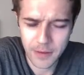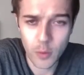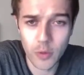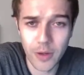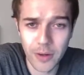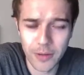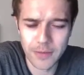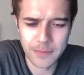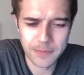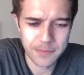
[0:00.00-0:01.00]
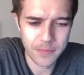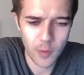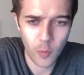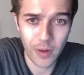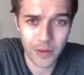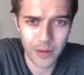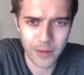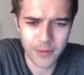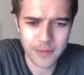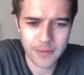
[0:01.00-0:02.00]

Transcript: who done it? Why done it?